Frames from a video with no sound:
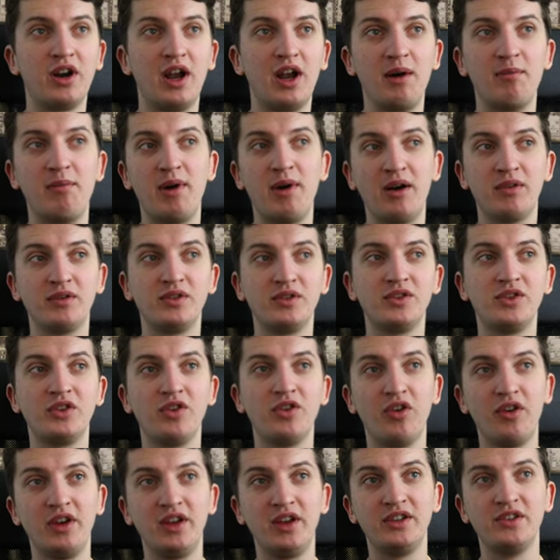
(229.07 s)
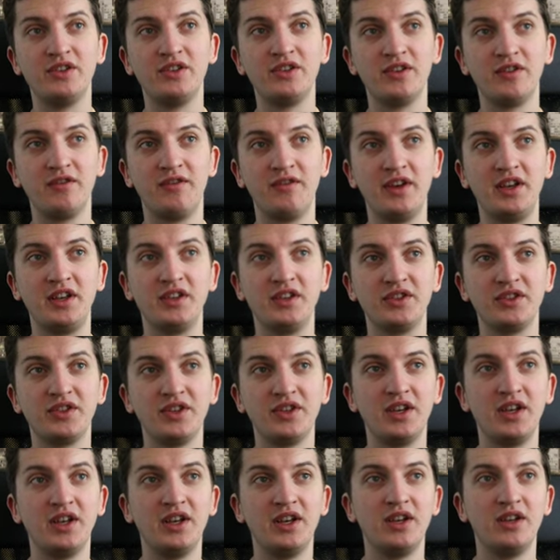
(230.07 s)
about Stoics things,
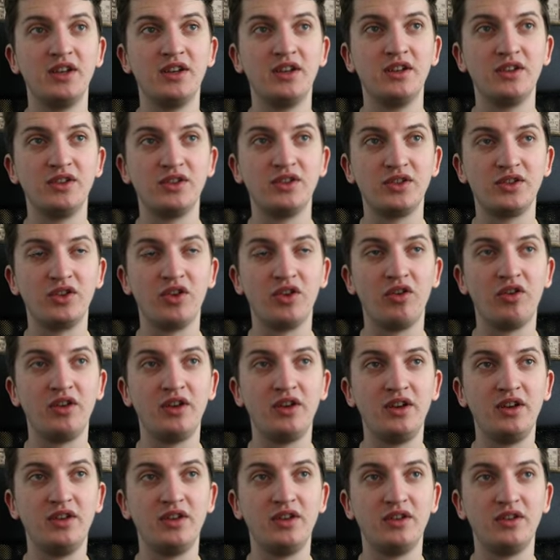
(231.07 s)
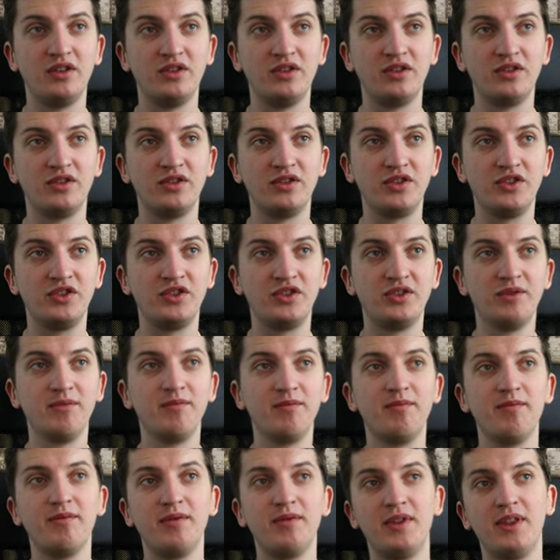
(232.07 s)

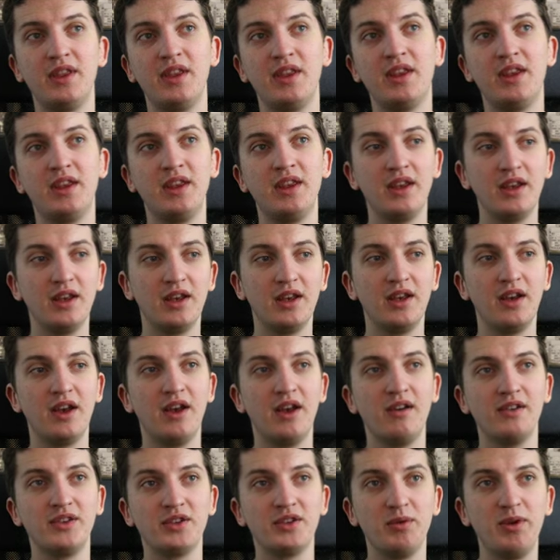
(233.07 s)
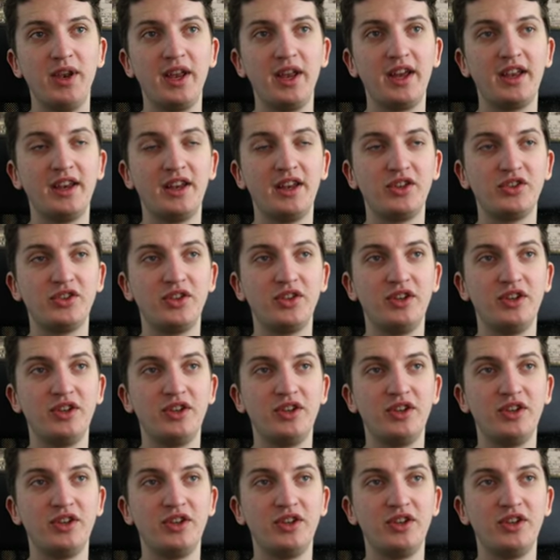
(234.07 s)
Stoicism. So what I can actually